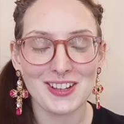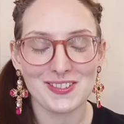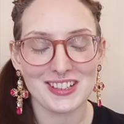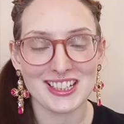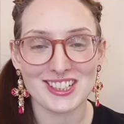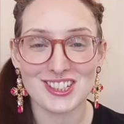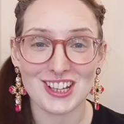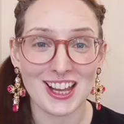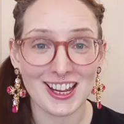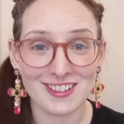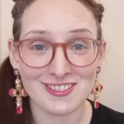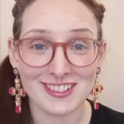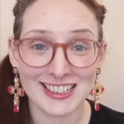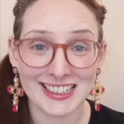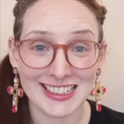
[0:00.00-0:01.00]
which I
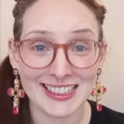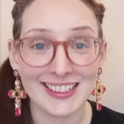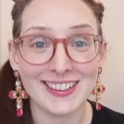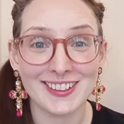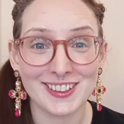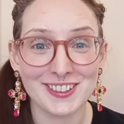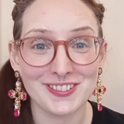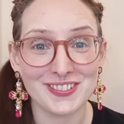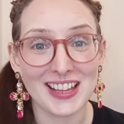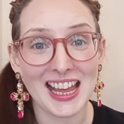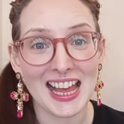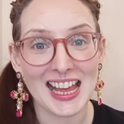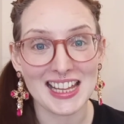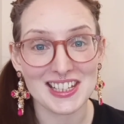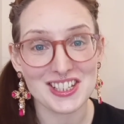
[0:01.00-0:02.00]
really love,
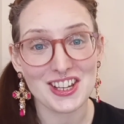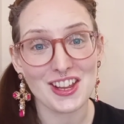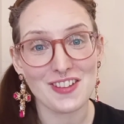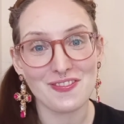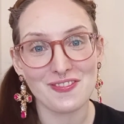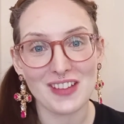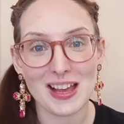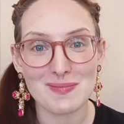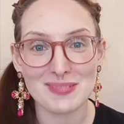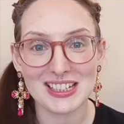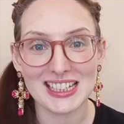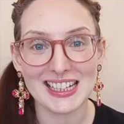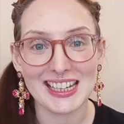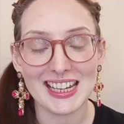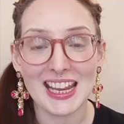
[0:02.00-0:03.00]
and her
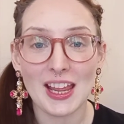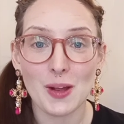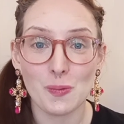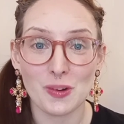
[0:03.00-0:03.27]
family